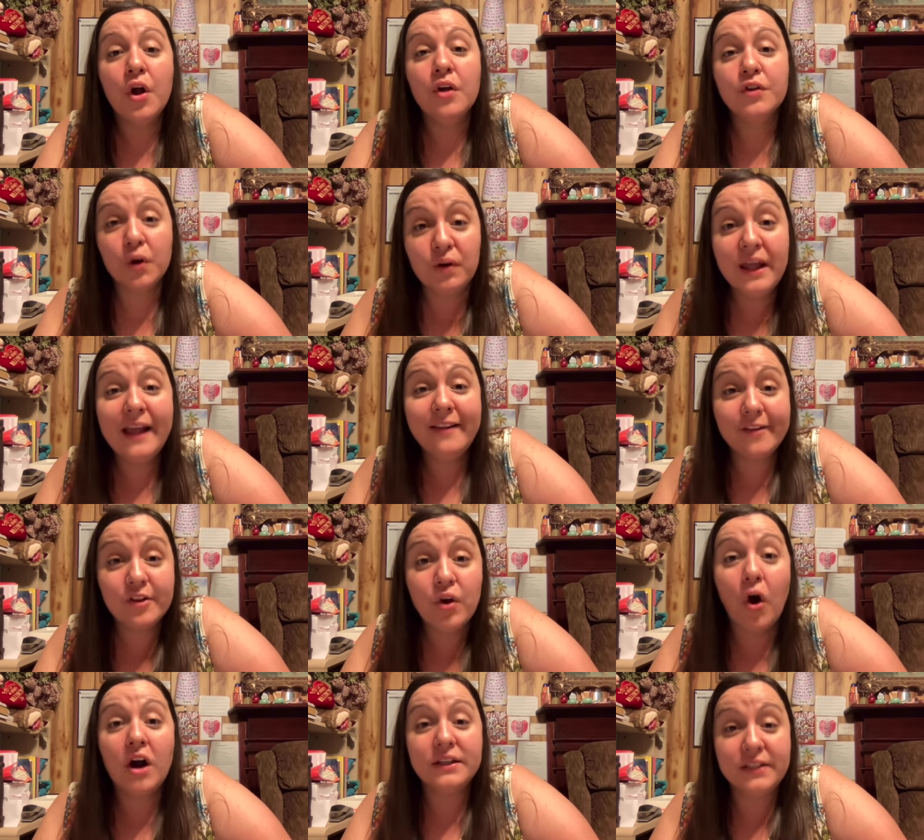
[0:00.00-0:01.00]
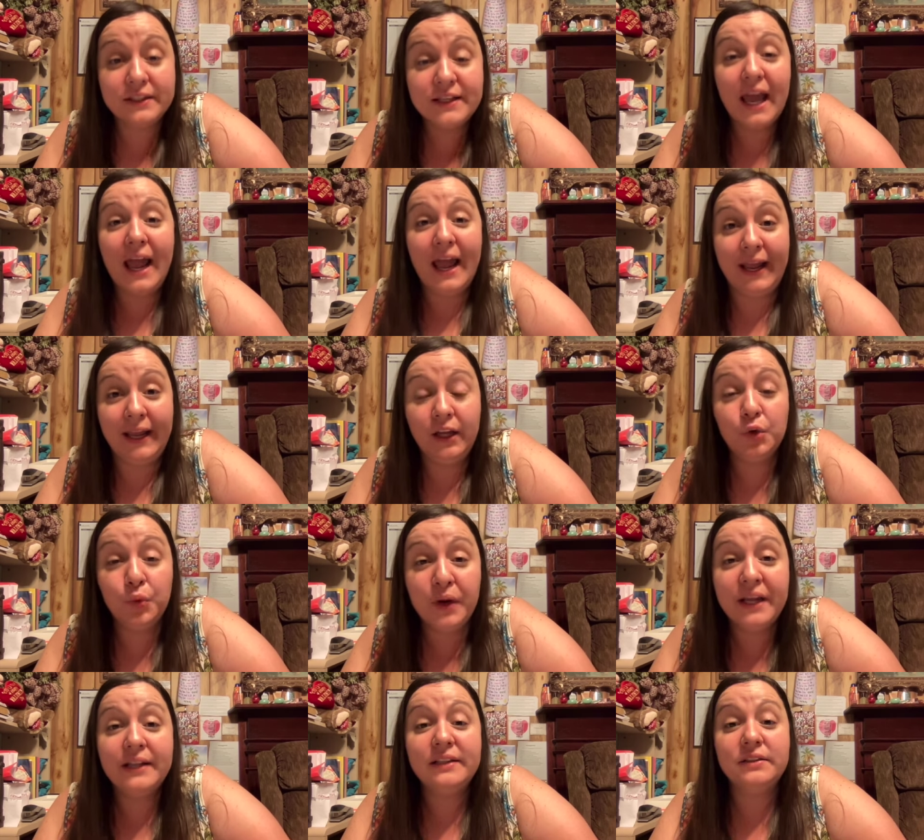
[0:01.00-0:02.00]
So let's start today.
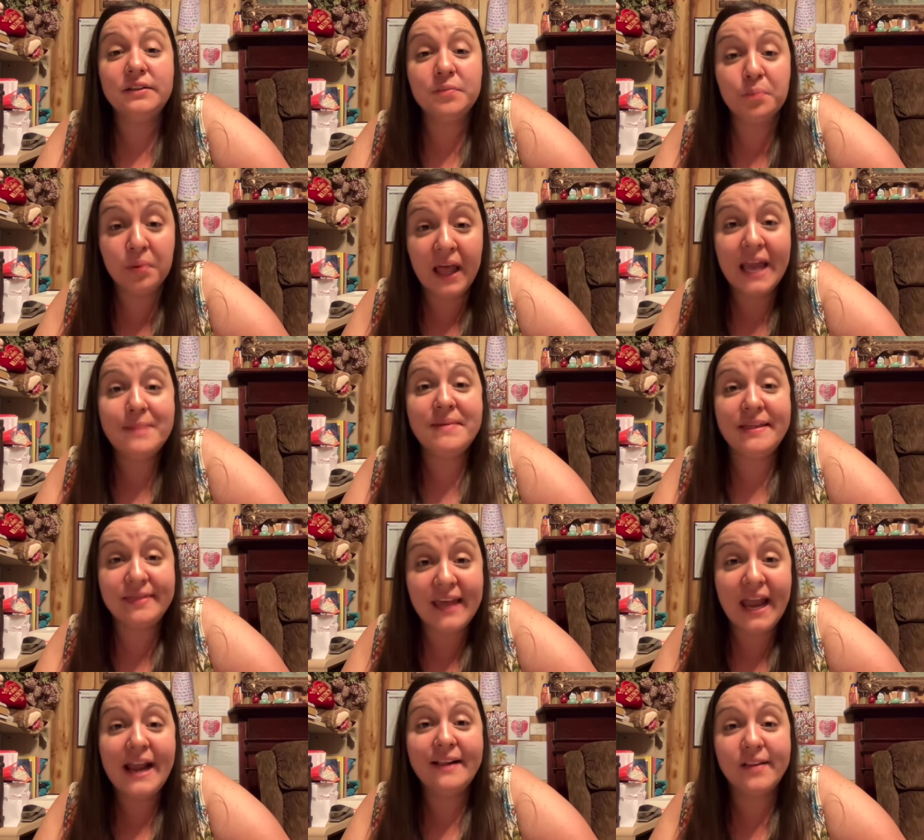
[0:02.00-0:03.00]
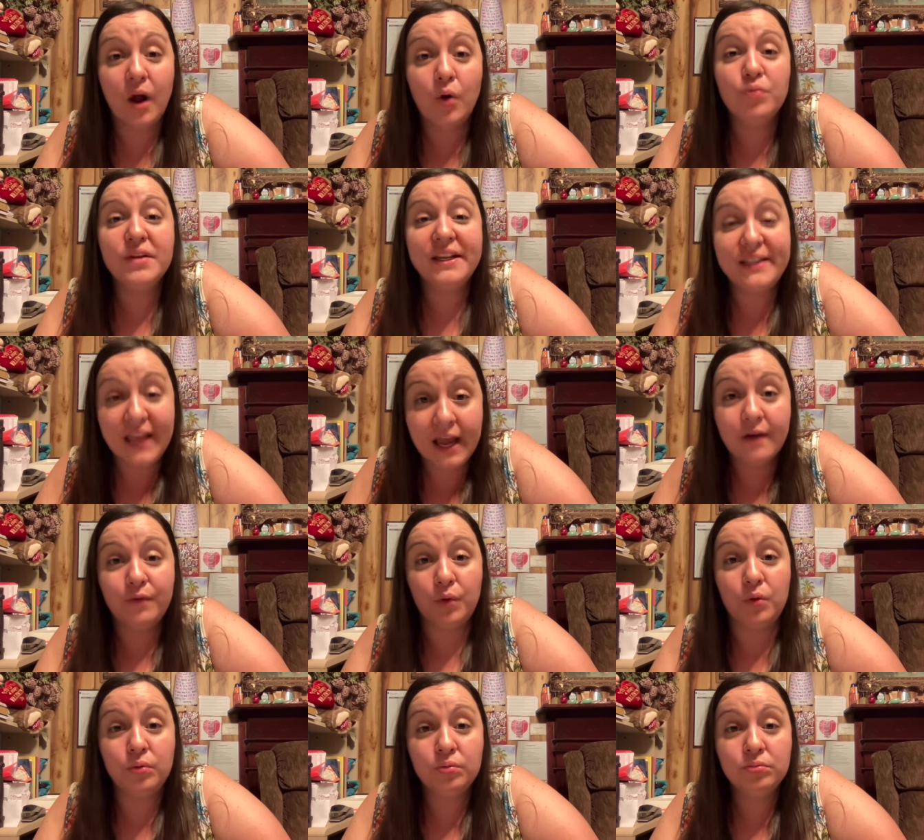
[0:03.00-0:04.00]
Quit blaming things on the
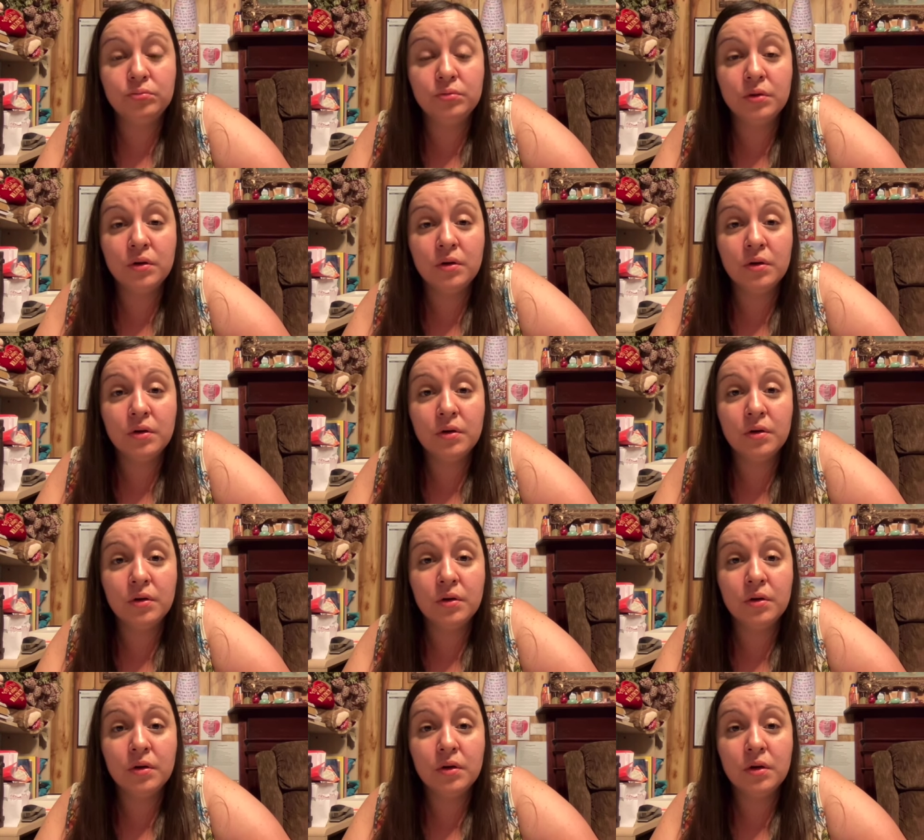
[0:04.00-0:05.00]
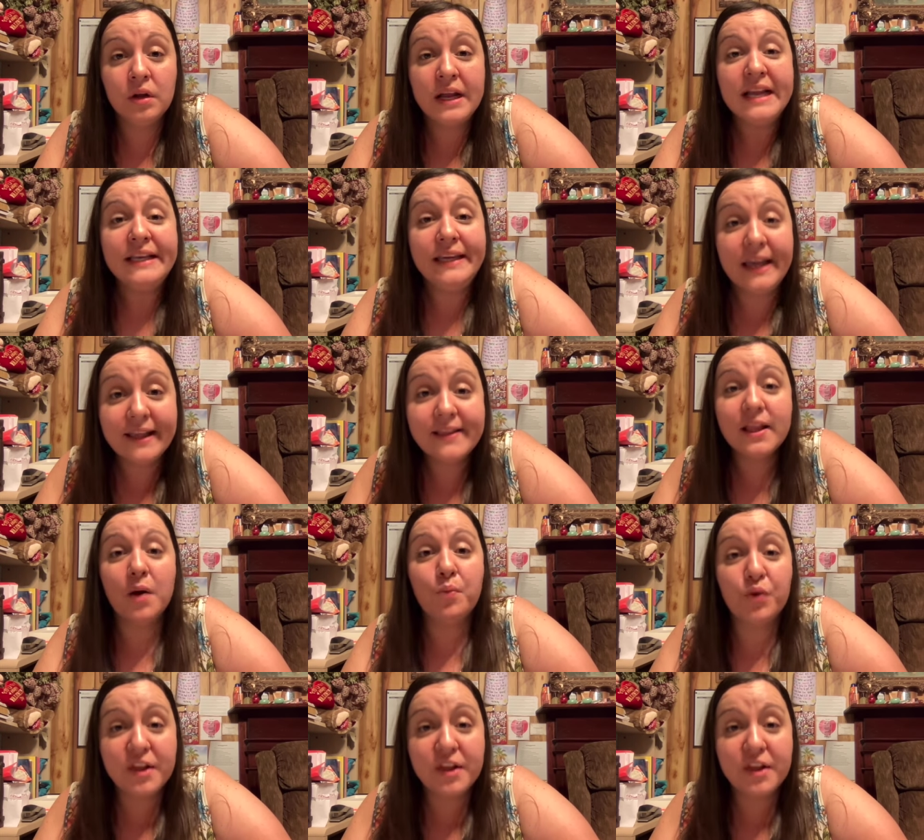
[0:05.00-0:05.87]
devil get some